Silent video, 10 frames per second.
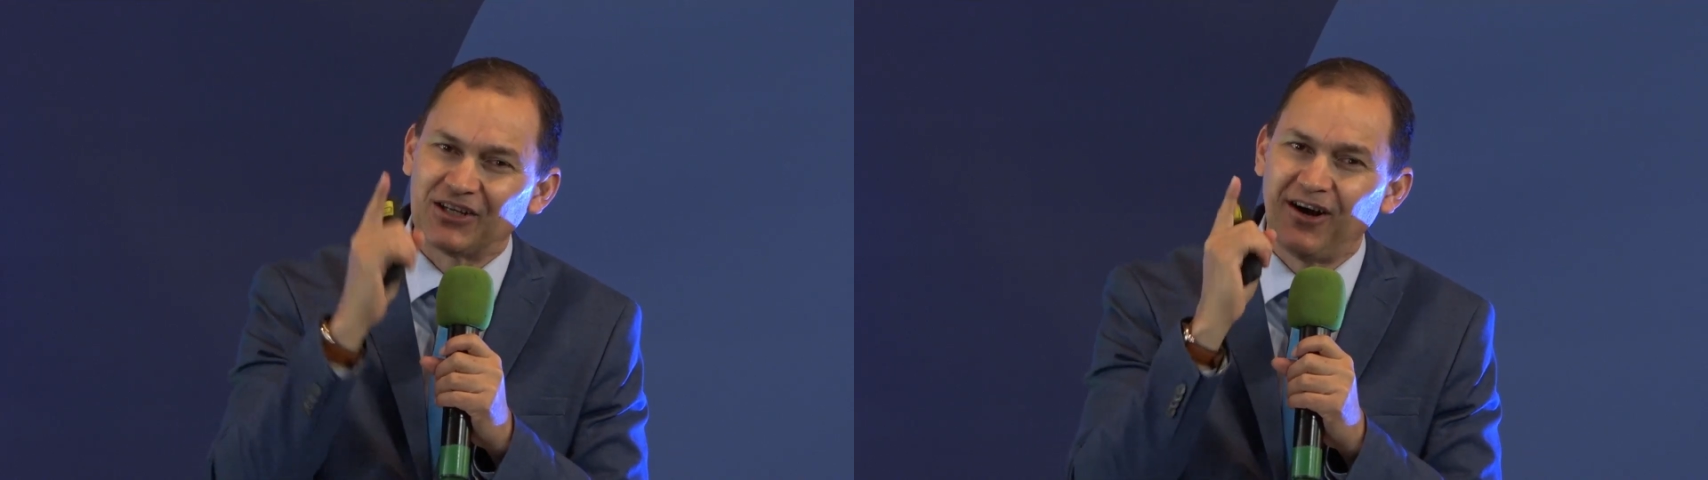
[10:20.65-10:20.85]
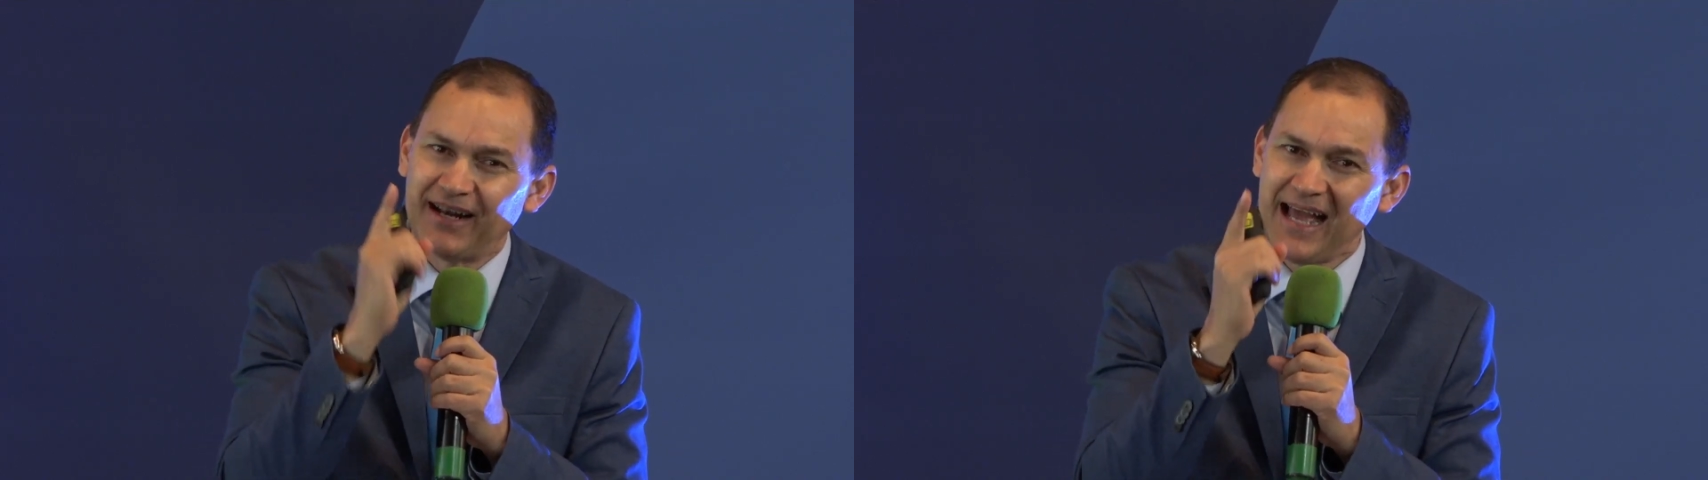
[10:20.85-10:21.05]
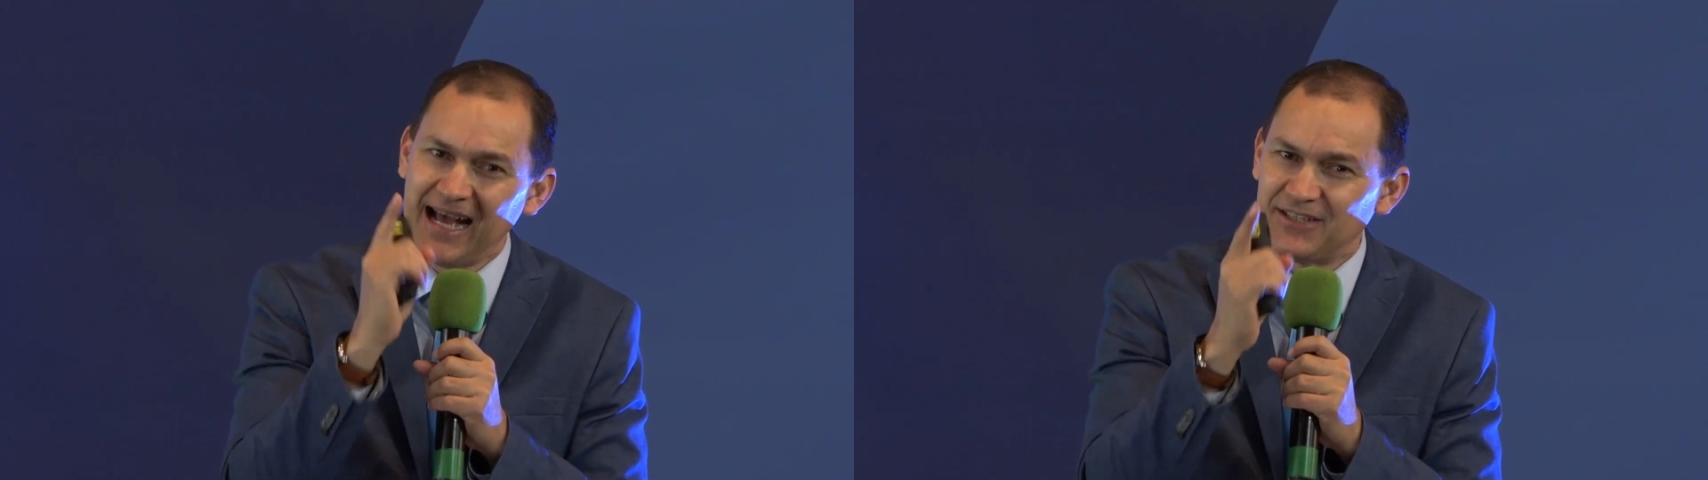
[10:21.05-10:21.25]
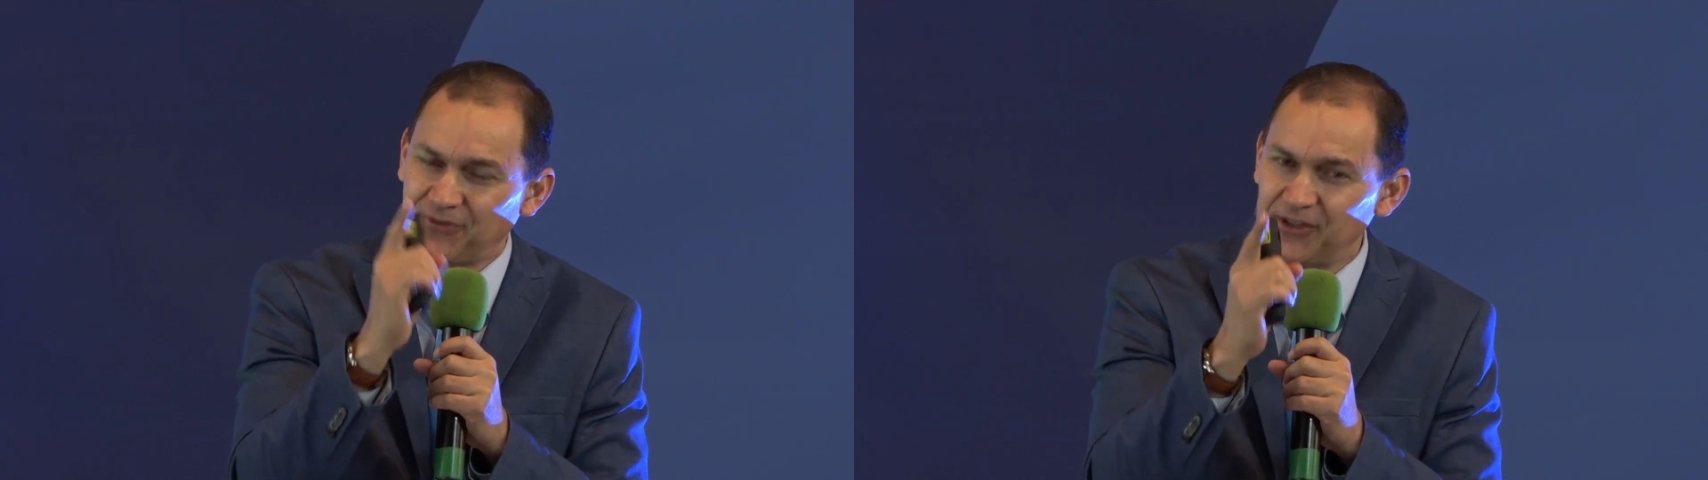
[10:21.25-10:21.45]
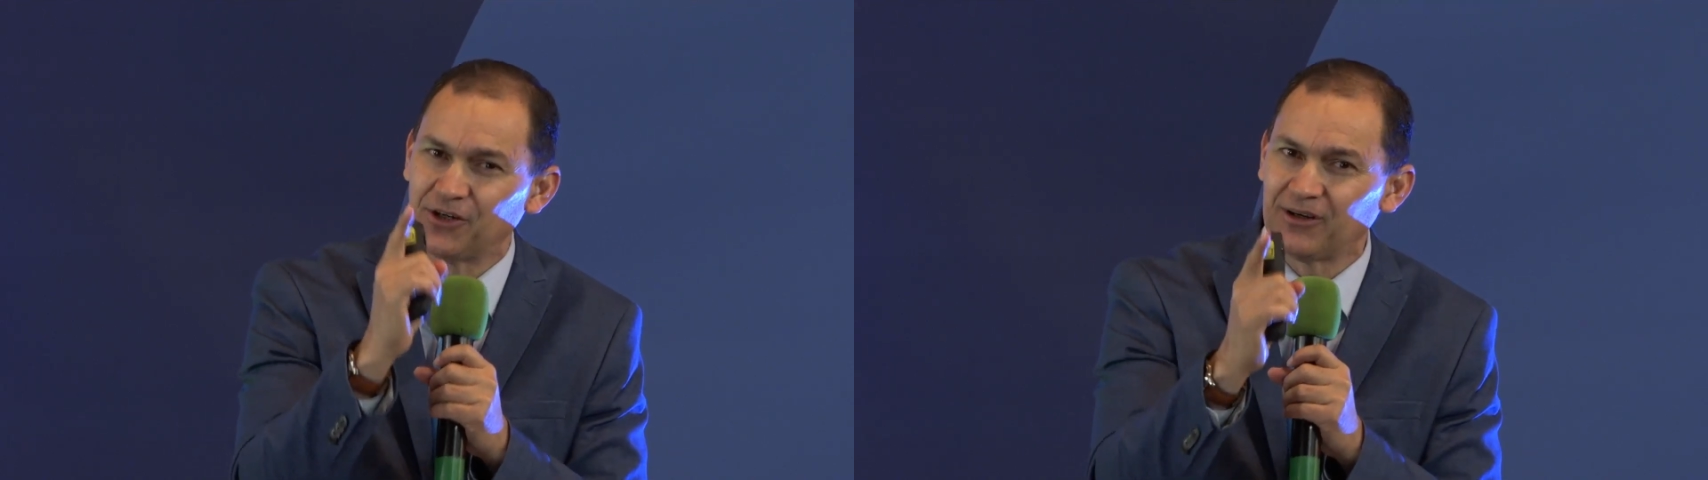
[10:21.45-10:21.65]
God has for
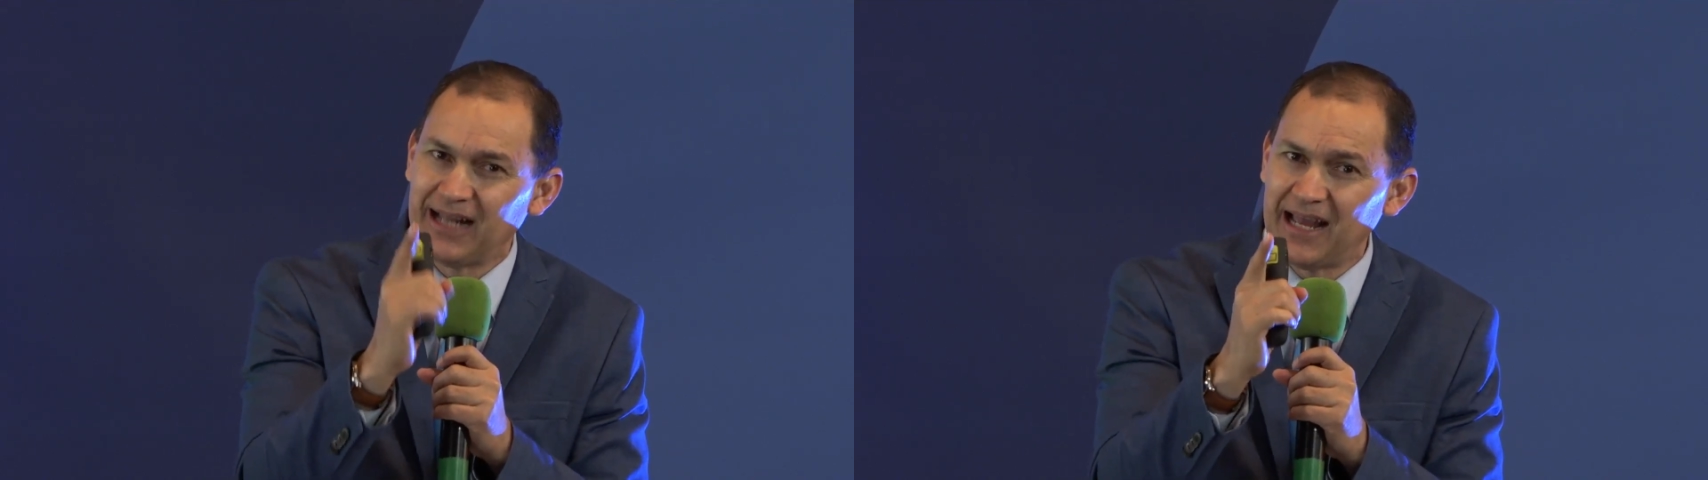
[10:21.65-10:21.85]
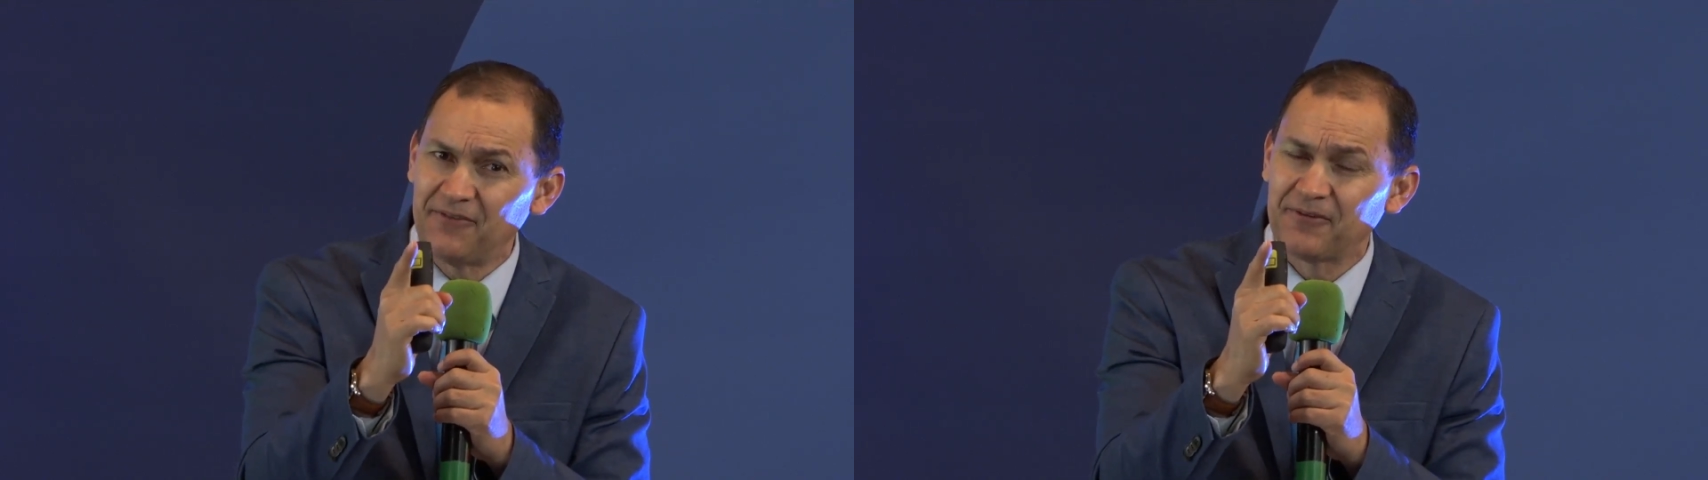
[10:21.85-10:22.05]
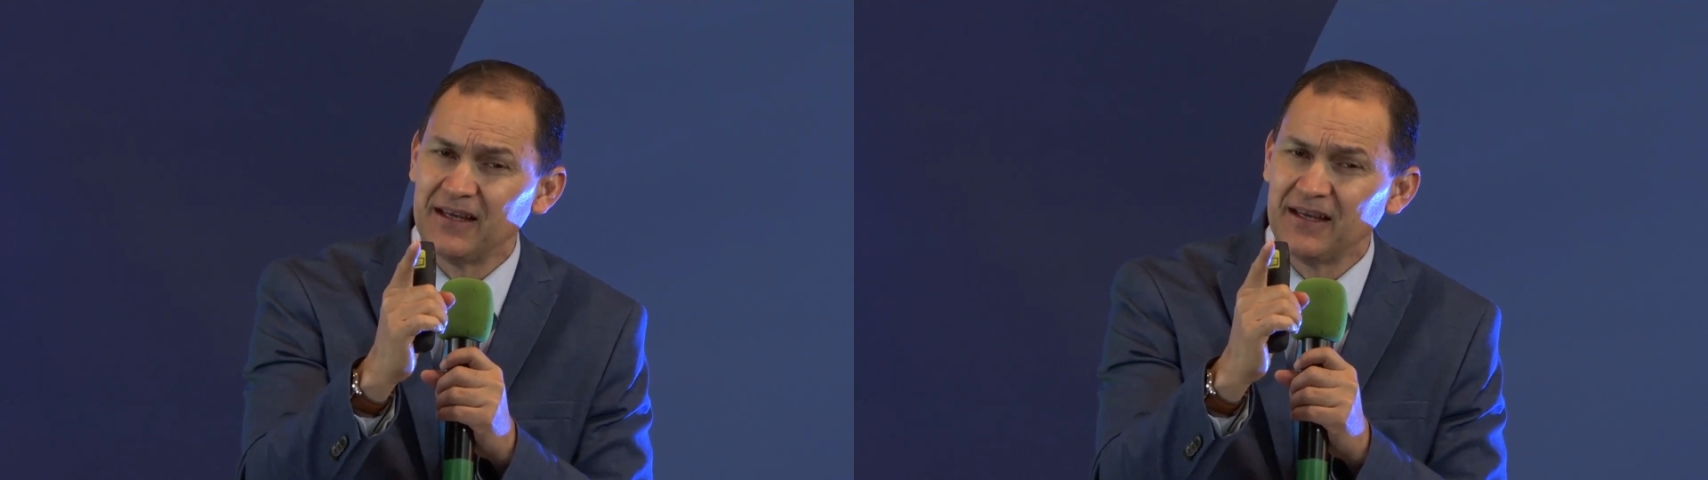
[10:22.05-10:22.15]
your life